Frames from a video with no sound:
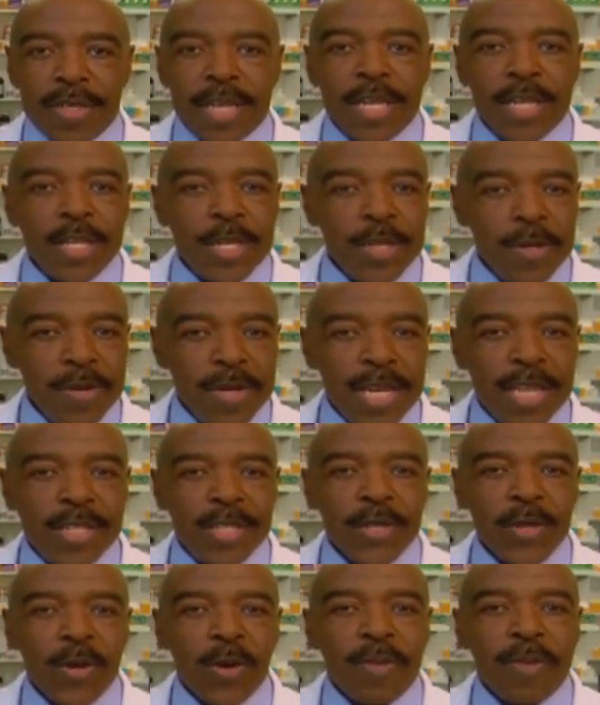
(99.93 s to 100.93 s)
then you need
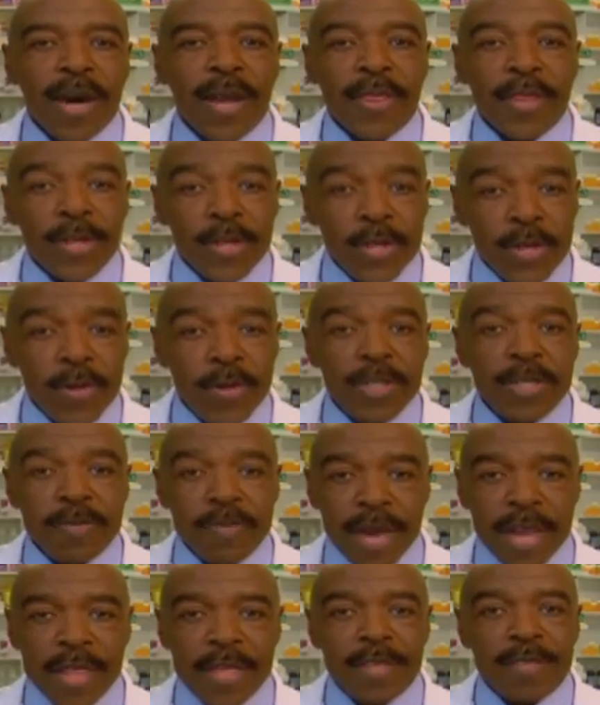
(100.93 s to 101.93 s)
to know about the newest
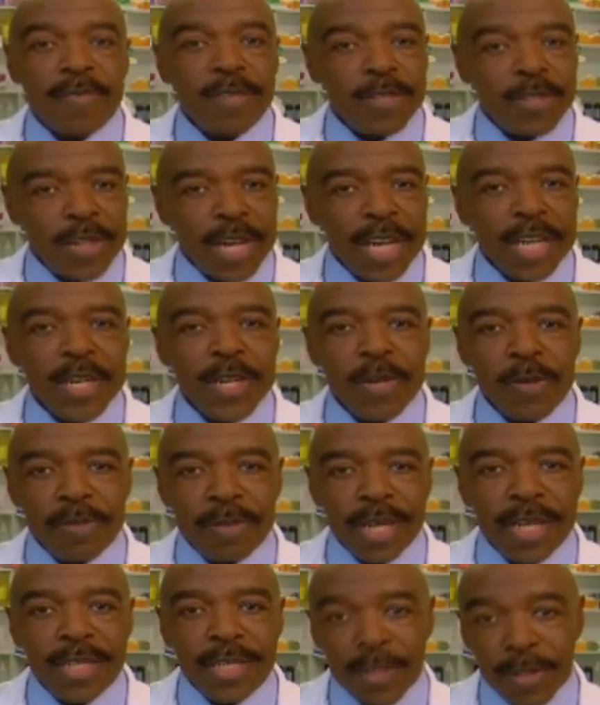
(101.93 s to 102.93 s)
methods for checking your
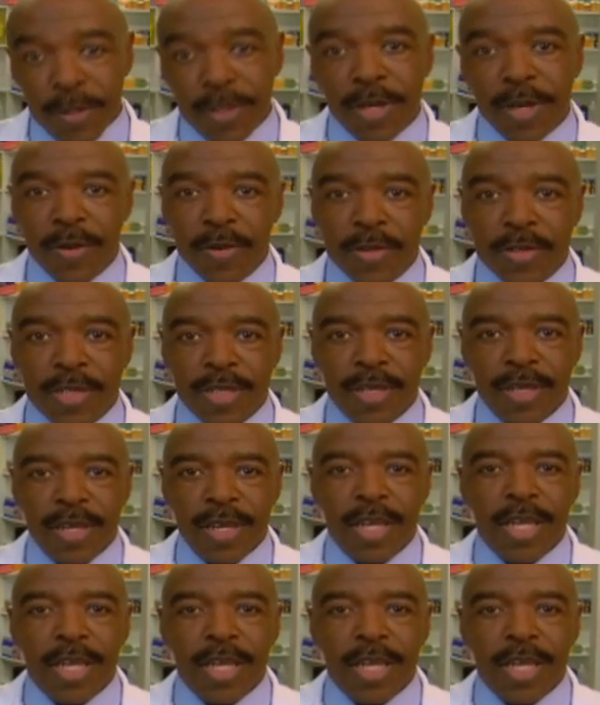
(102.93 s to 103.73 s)
blood glucose.